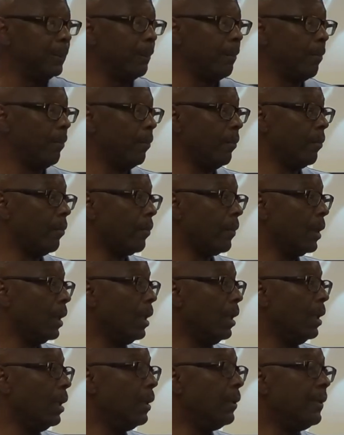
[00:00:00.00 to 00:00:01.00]

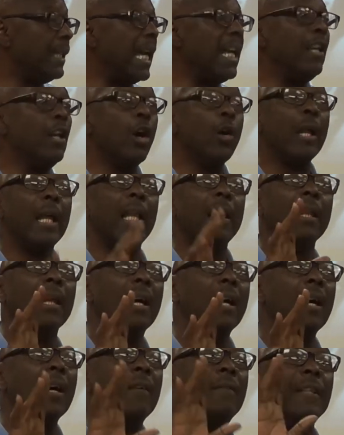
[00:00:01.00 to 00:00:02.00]
They know that
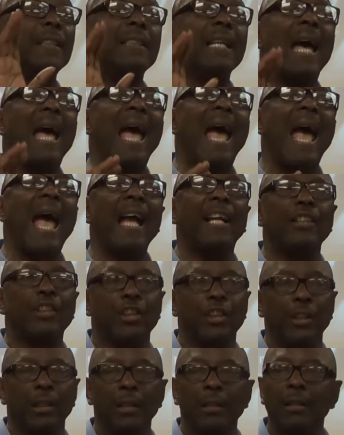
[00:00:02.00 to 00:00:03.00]
love is an
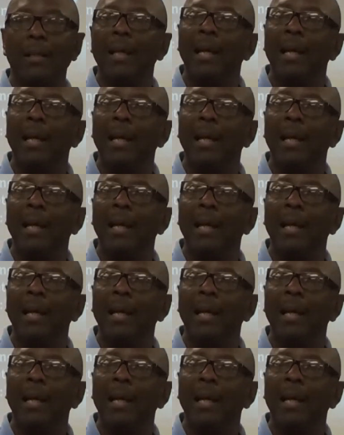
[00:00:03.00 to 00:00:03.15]
action